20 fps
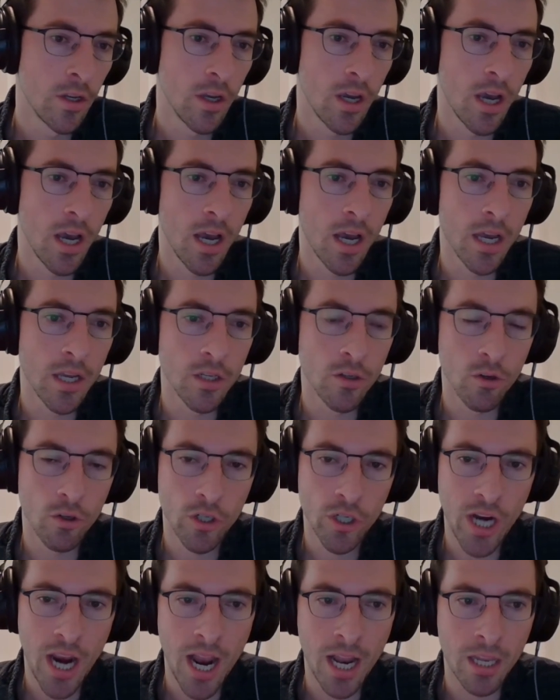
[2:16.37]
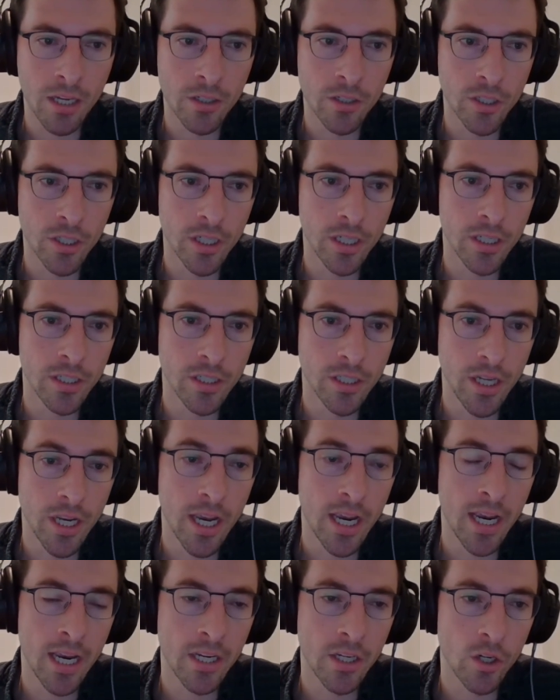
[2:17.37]
uh, your challenges
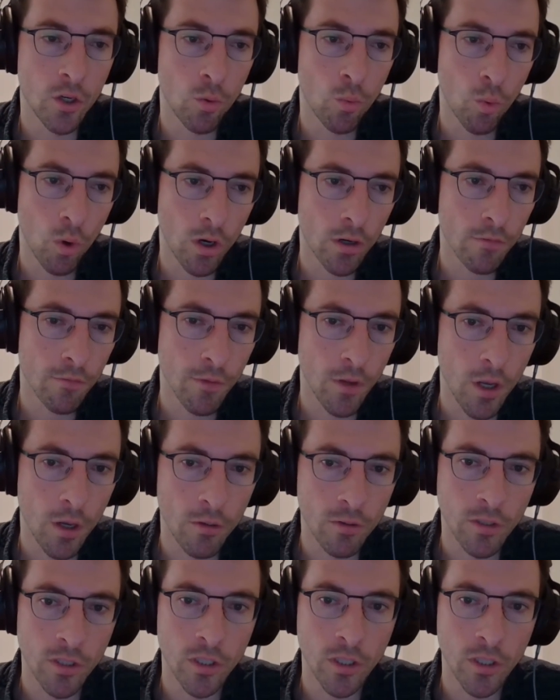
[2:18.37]
and your workflows.